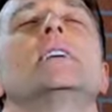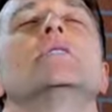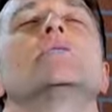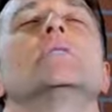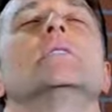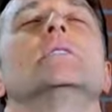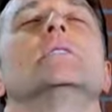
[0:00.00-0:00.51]

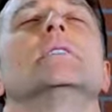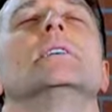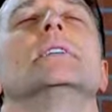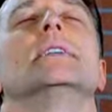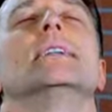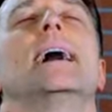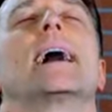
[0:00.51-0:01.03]
tension
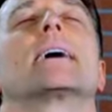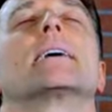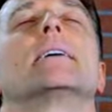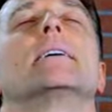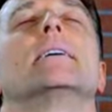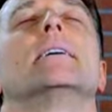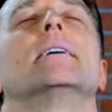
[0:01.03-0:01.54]
in the neck.
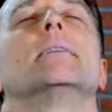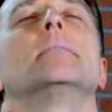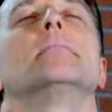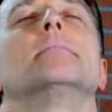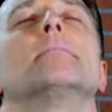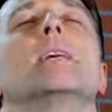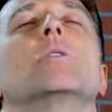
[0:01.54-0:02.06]

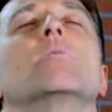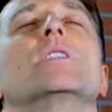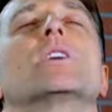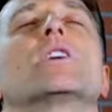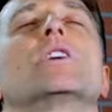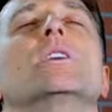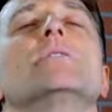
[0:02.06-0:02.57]
And when
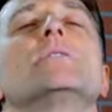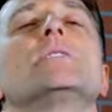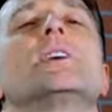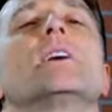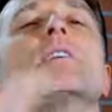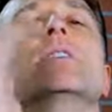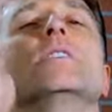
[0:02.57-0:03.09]
the curve is
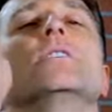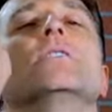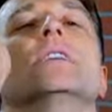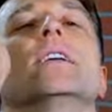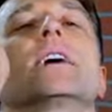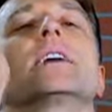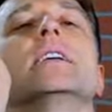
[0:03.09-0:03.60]
there, your
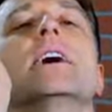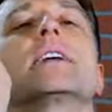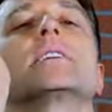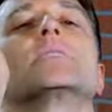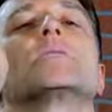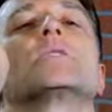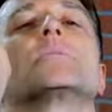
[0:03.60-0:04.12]
neck can
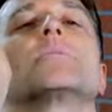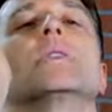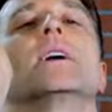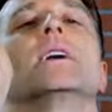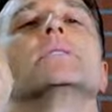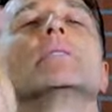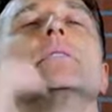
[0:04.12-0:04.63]
act as a
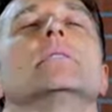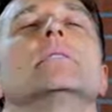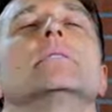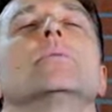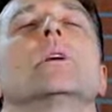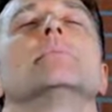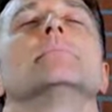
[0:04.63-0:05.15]
spring. So here
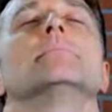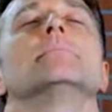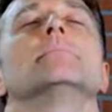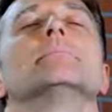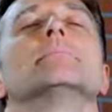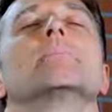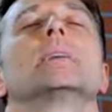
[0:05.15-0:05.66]
you are
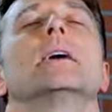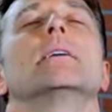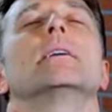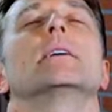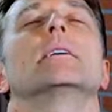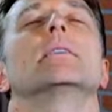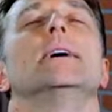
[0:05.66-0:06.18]

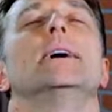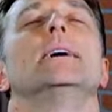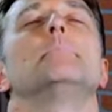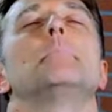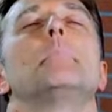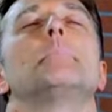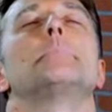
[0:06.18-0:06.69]
carrying your
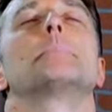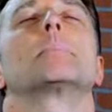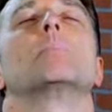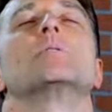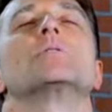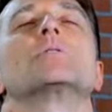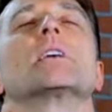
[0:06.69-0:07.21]
head,
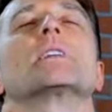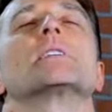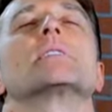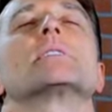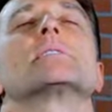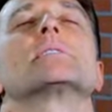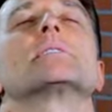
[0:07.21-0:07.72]
which is like
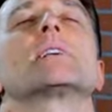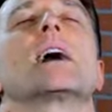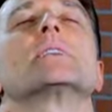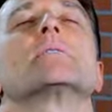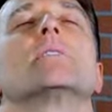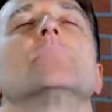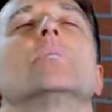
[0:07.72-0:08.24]
the
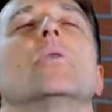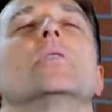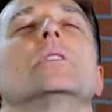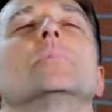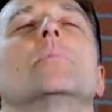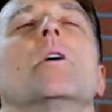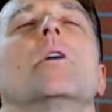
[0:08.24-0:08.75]
size of a
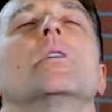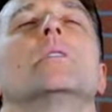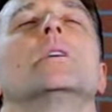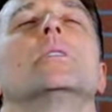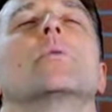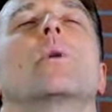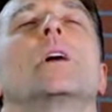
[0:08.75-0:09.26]
bowling ball,
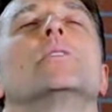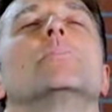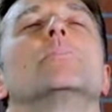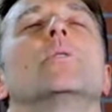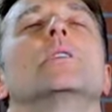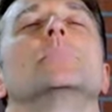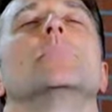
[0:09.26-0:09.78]
the weight of a
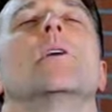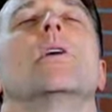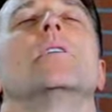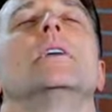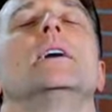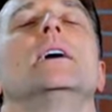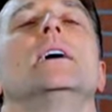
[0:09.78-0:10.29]
bowling ball,